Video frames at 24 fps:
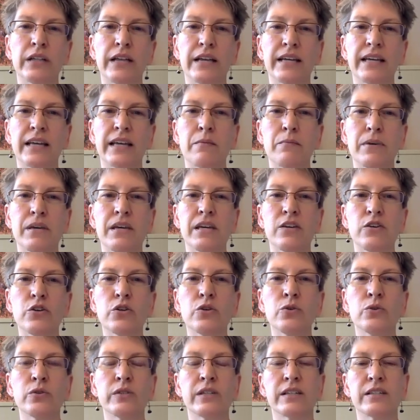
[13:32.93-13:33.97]
it can be
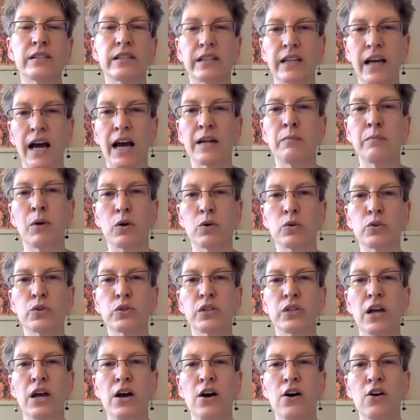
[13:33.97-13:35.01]
used as a guidepost